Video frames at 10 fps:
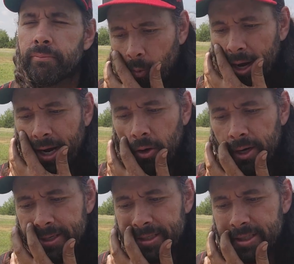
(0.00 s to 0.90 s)
When I go
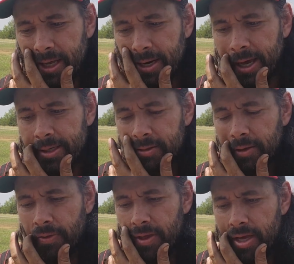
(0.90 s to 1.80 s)
to disconnect
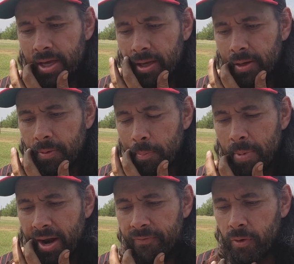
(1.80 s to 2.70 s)
the
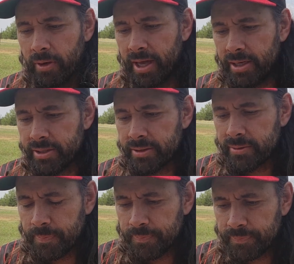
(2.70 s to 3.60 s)
manifold
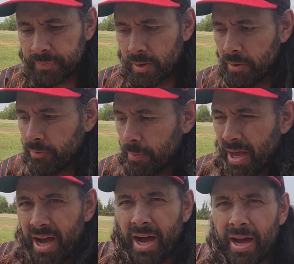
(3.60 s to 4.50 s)
gauges from
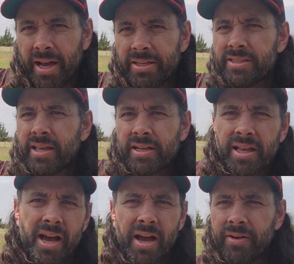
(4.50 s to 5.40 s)
the high, I disconnect
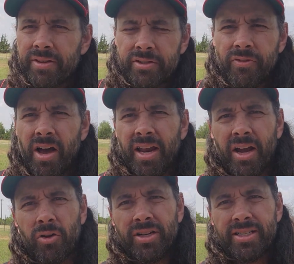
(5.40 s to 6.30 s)
the high, everything's fine.
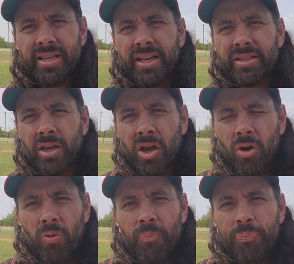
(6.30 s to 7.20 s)
I go to disconnect the
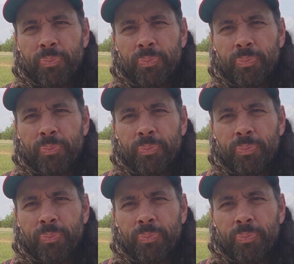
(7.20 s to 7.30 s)
low.